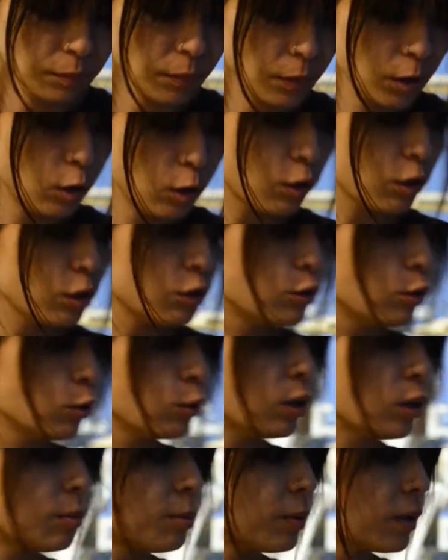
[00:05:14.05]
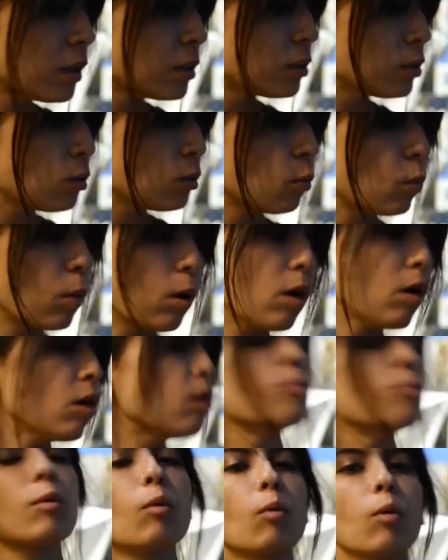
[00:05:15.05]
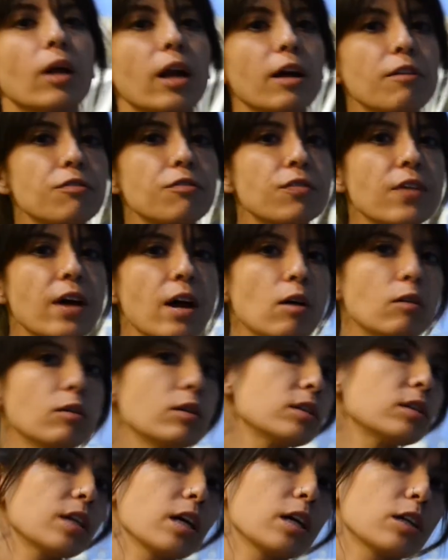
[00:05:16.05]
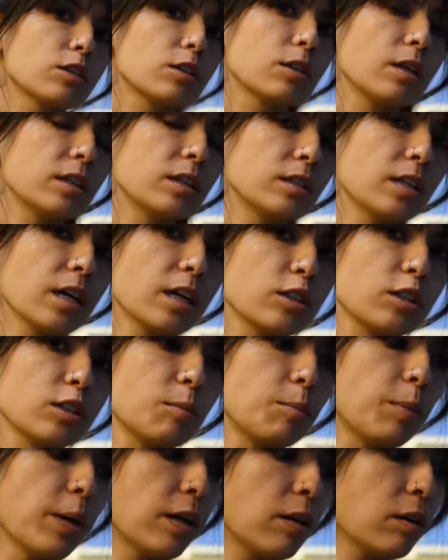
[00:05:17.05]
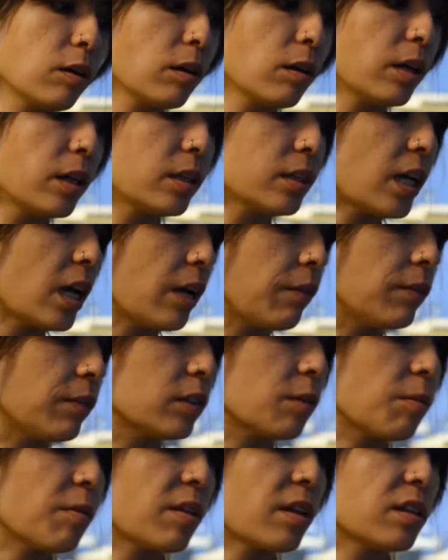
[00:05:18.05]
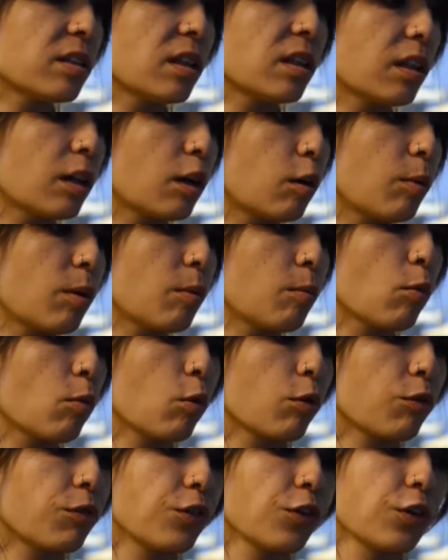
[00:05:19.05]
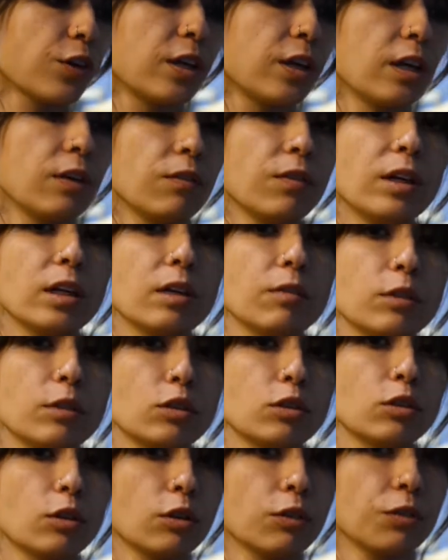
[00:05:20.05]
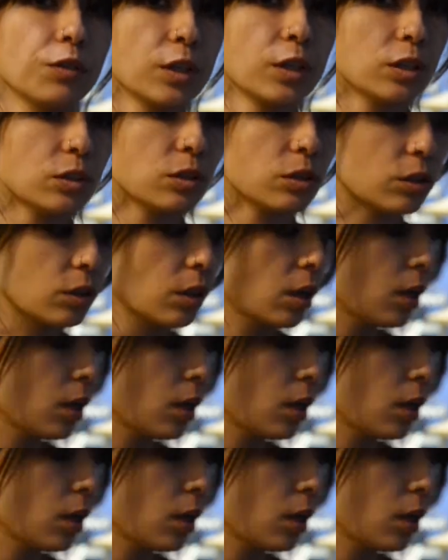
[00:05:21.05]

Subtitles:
you can do it up against the wall, but what I found is that's actually better is having something that's a little bit more forgiving of a surface.